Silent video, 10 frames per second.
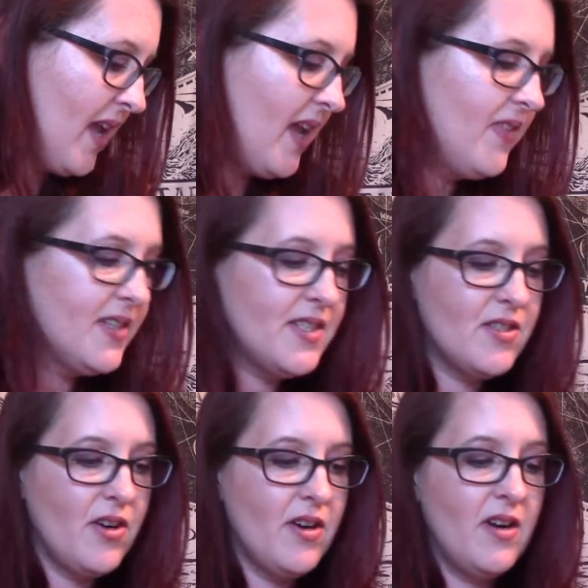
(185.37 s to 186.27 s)
and this is
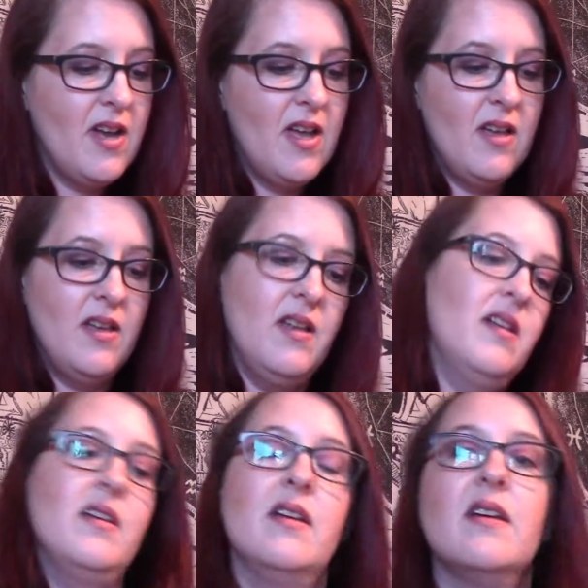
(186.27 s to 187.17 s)
our
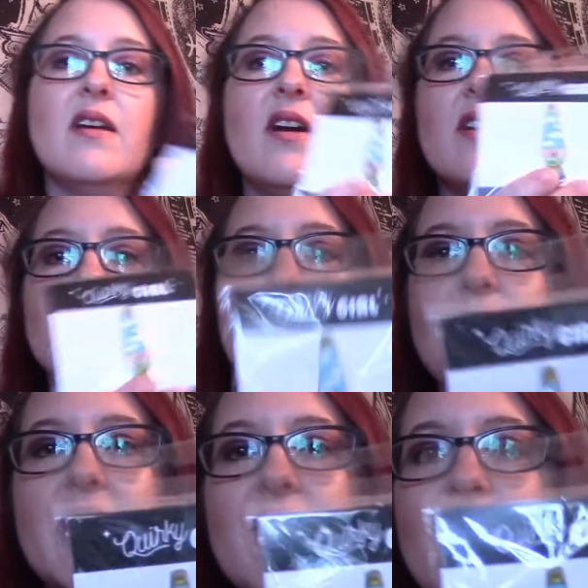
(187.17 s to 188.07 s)
little, we
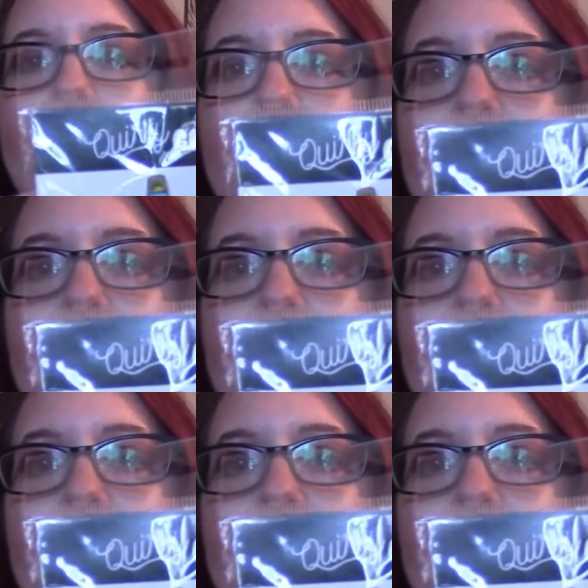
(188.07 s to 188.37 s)
got a lava